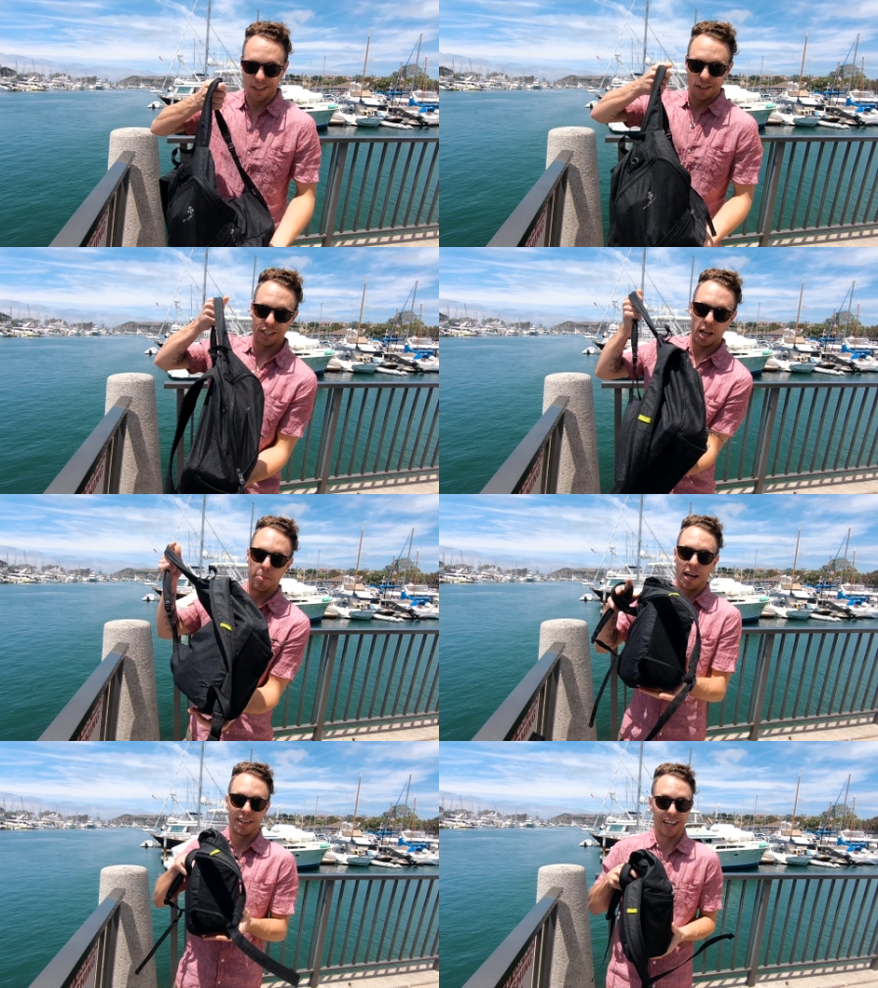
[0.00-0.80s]
little day
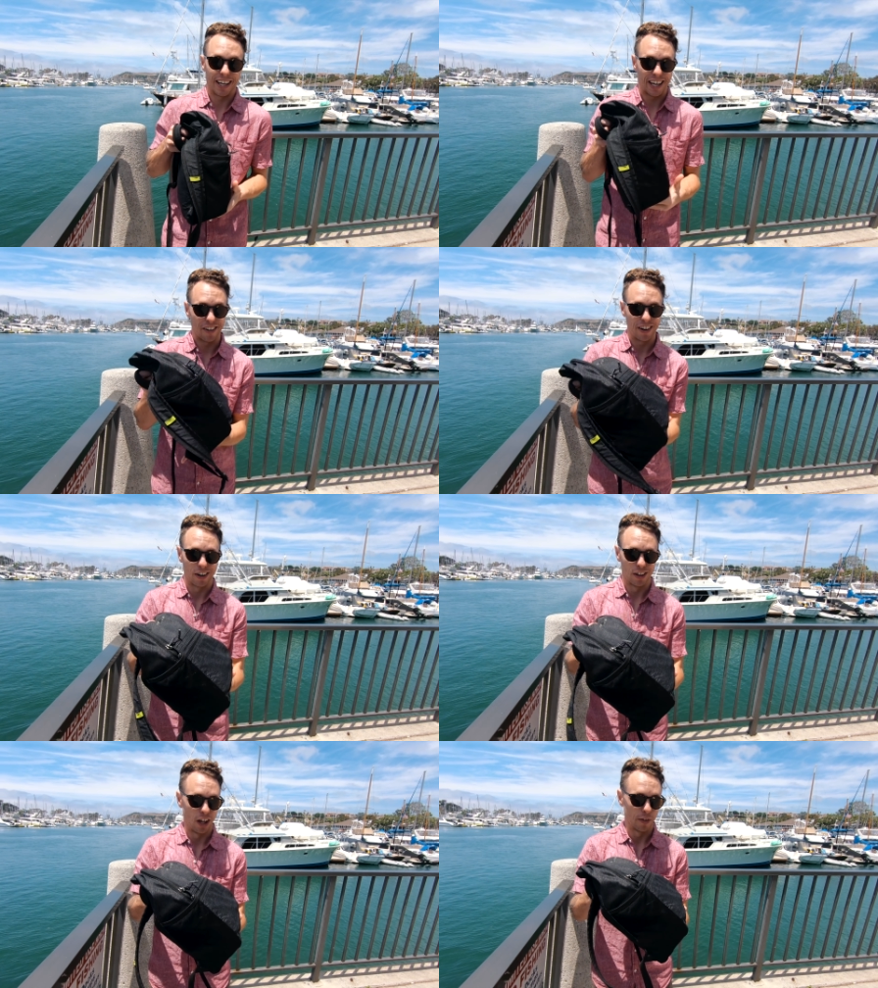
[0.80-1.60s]
pack that I carry
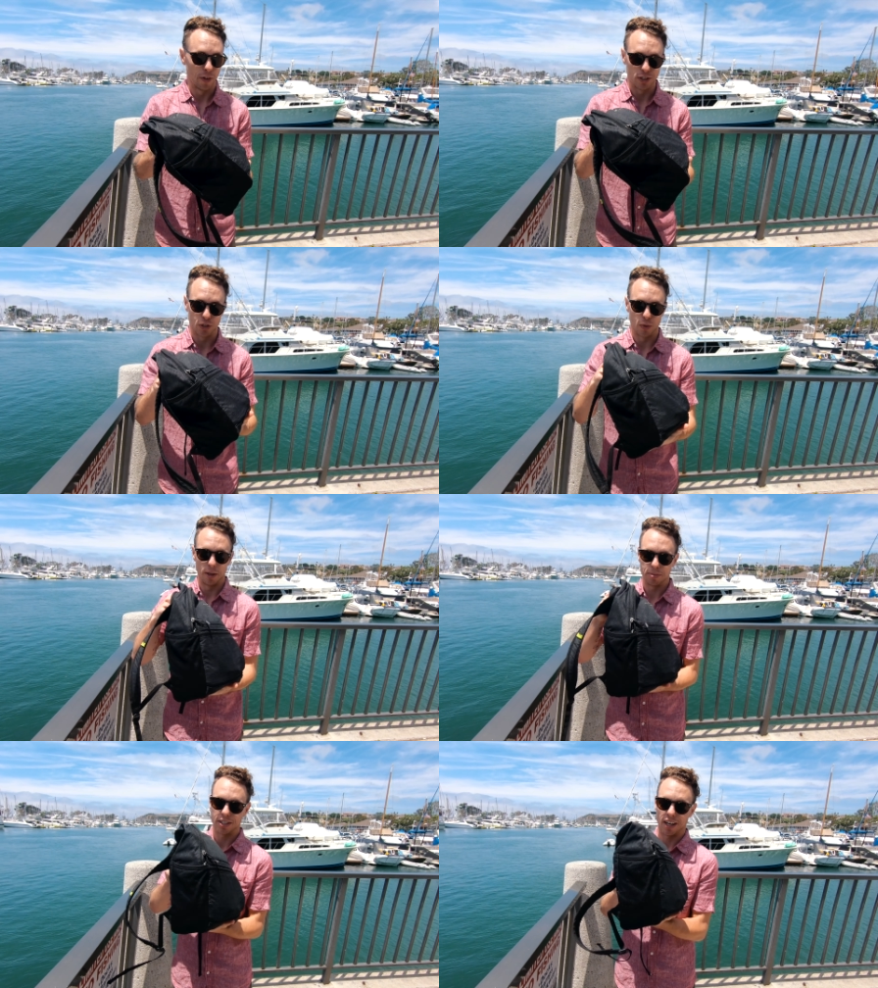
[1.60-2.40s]
on a lot of our
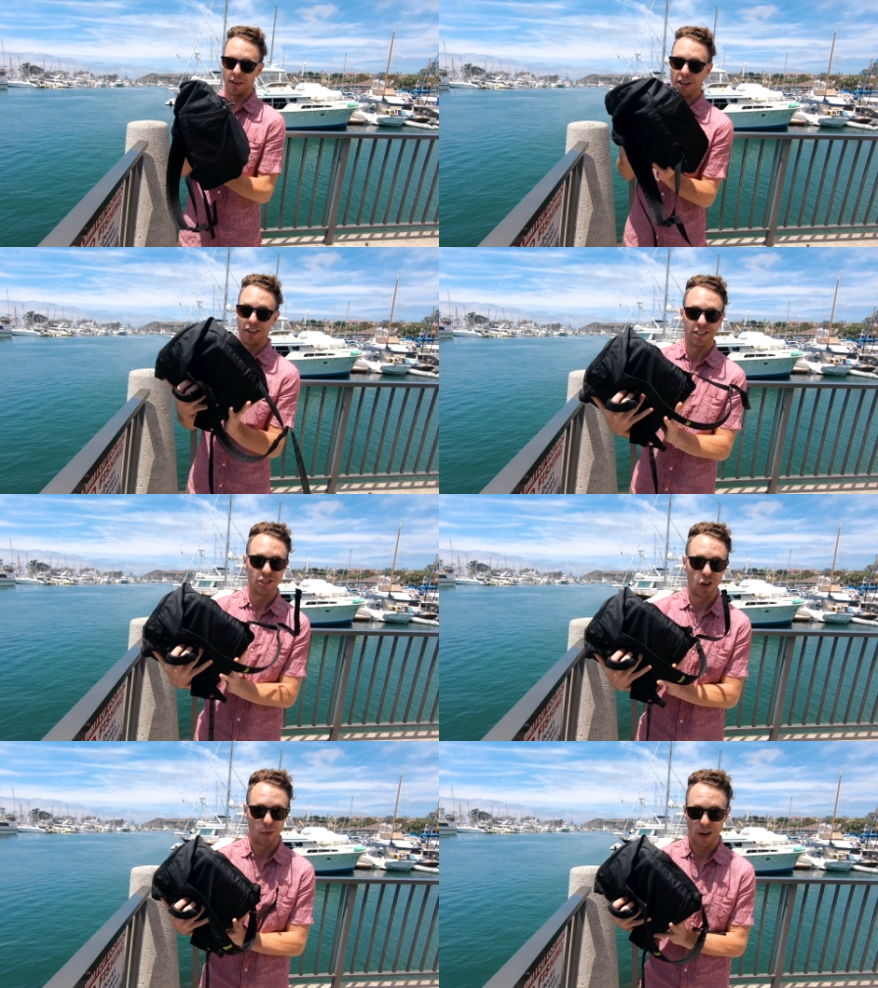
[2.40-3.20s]
trips. I've carried
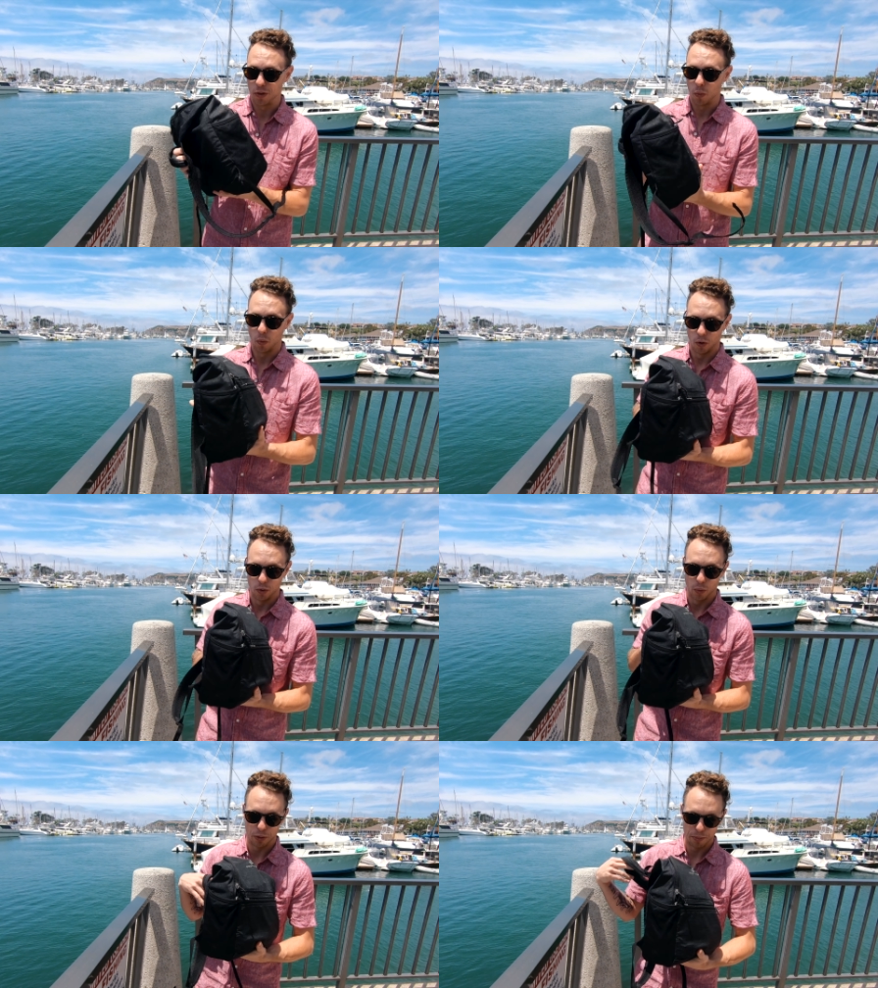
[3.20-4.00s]
this all around the
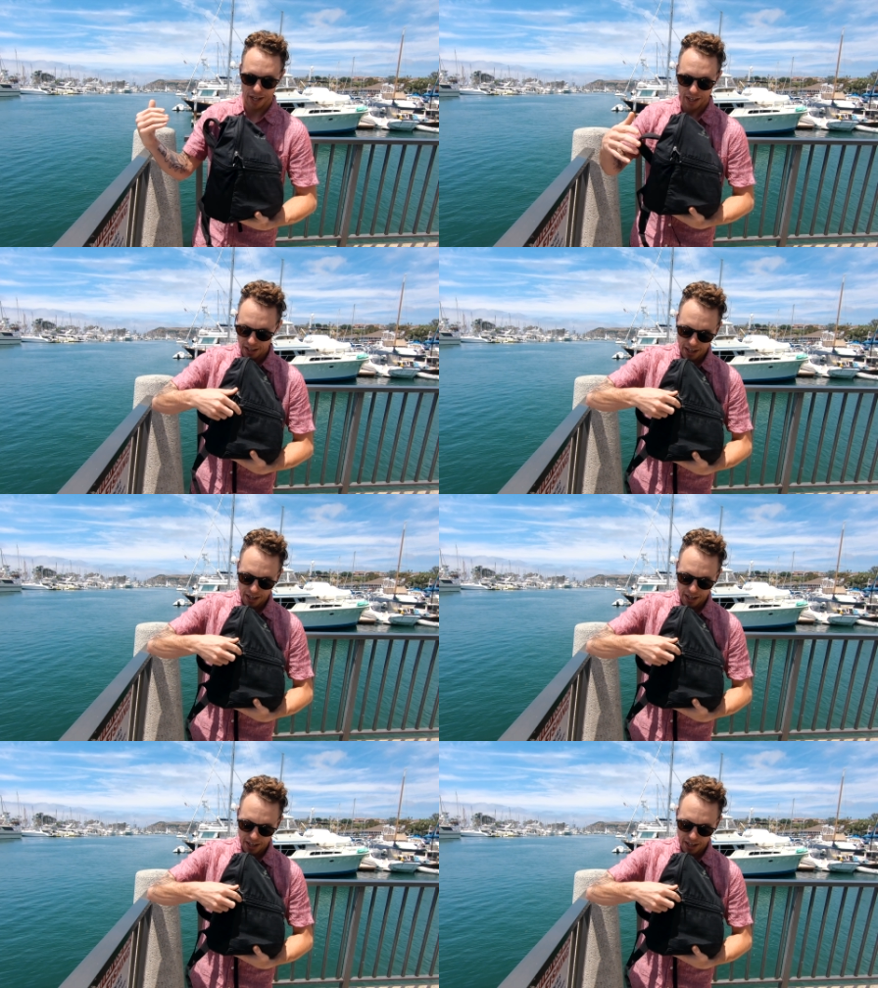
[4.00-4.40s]
world with me.